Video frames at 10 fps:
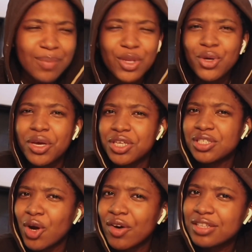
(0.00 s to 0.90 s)
I mean,
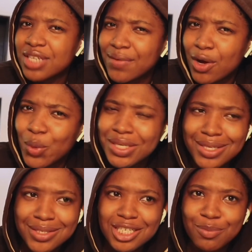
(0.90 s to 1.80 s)
it's all right to have
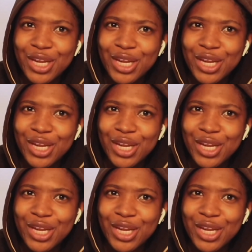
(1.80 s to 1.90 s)
acquaintances,